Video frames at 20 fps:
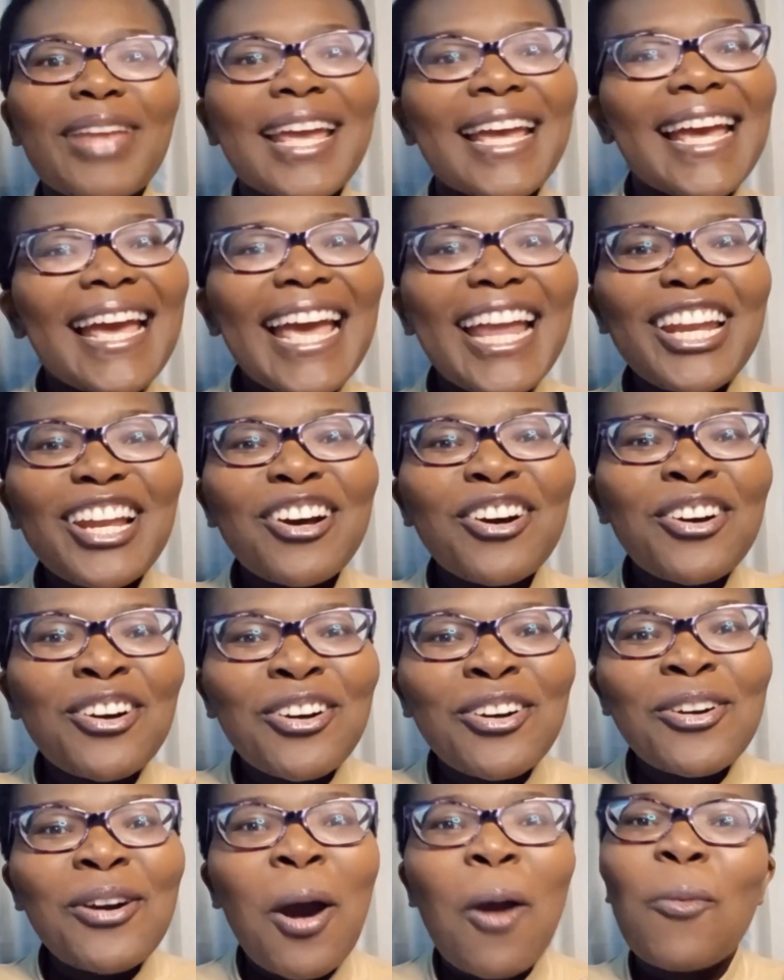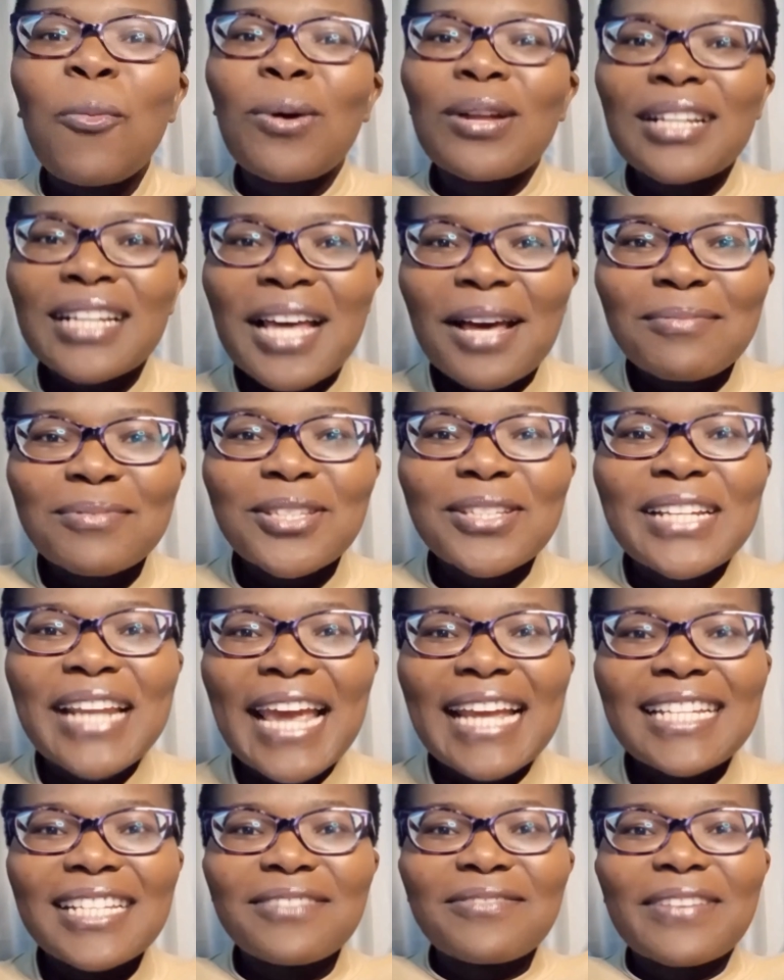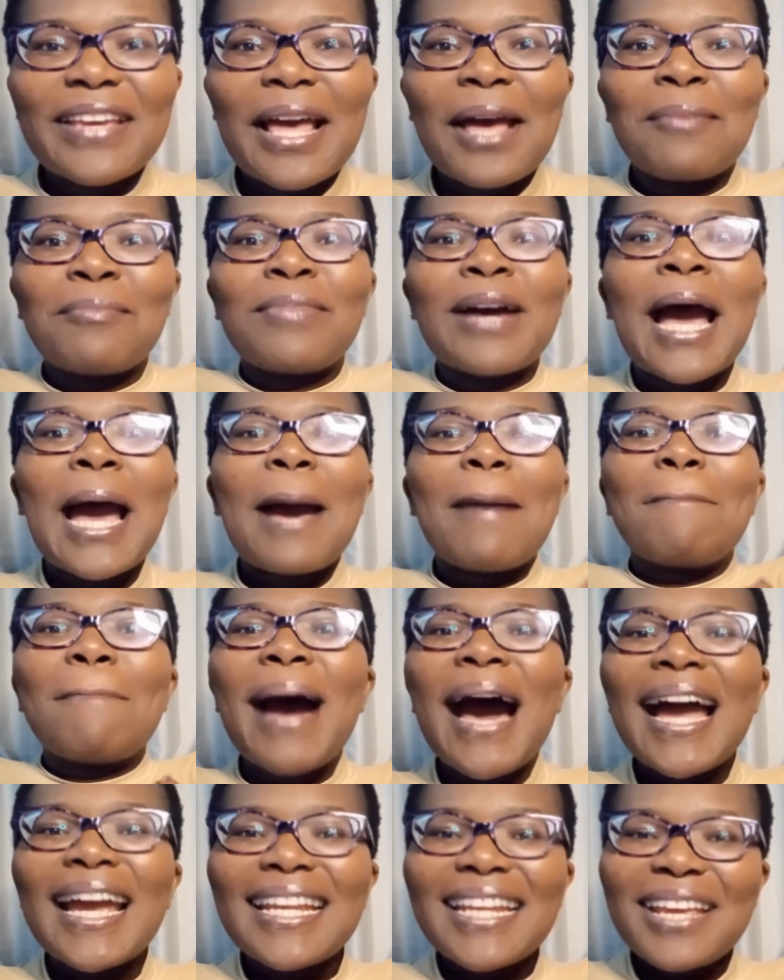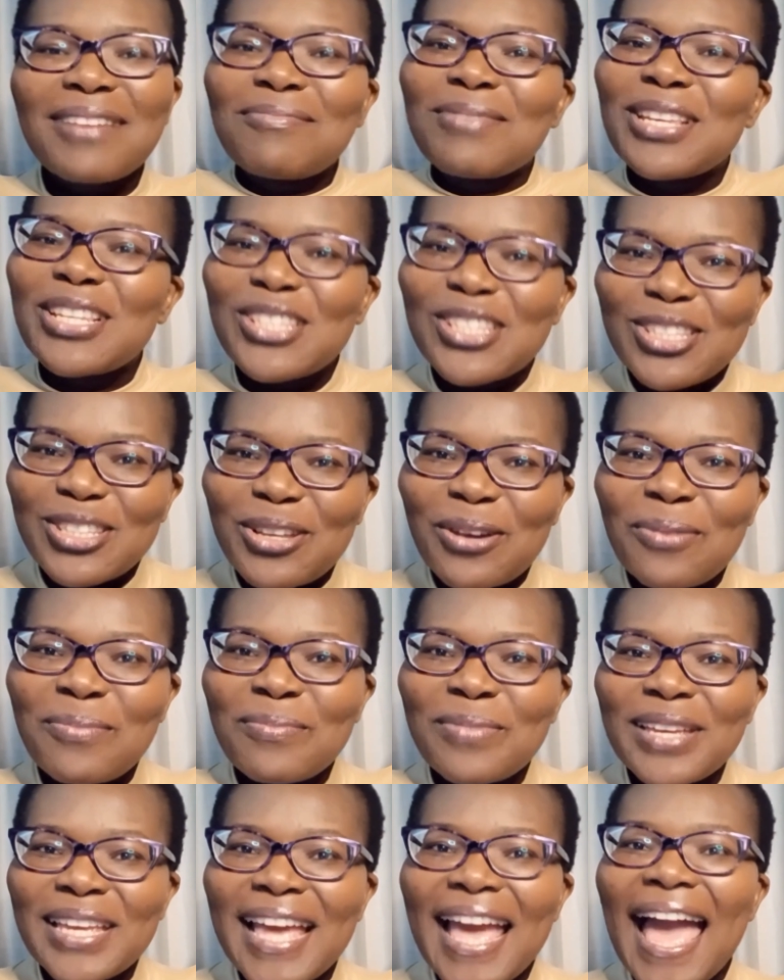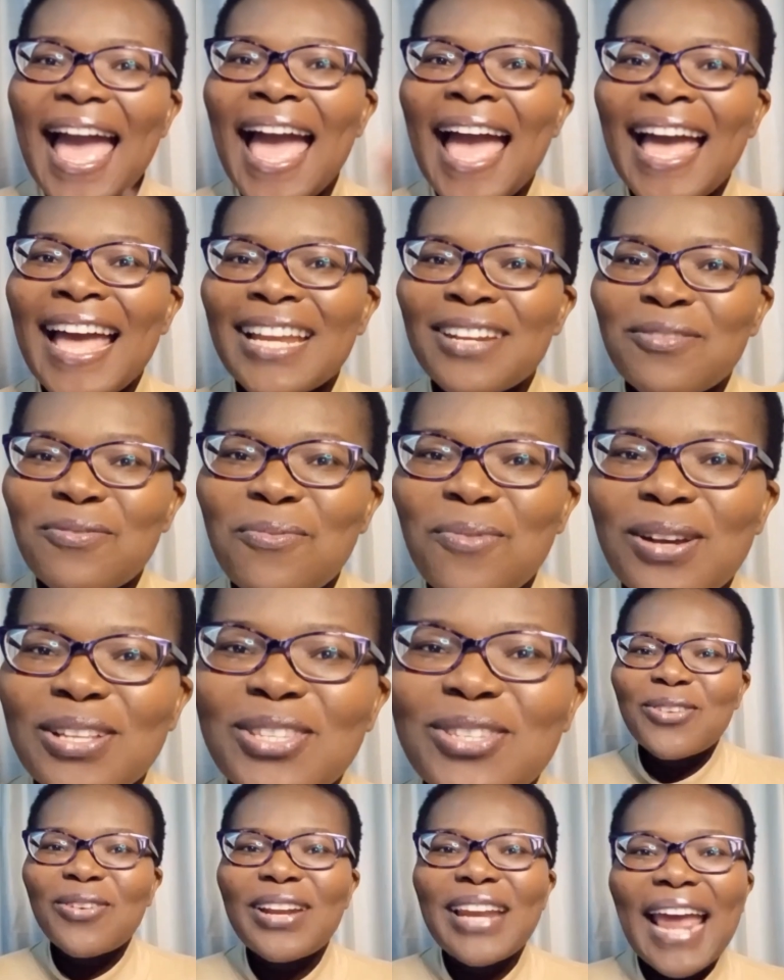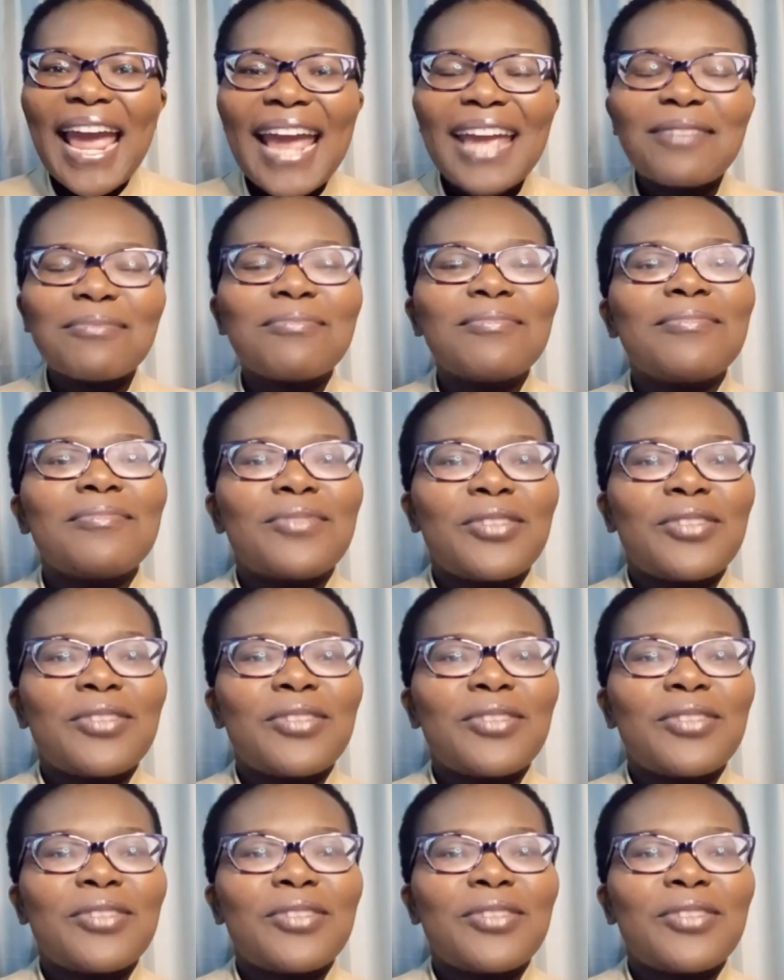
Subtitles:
Hello, welcome to Native Camp. My name is Ndombi, and what's your name?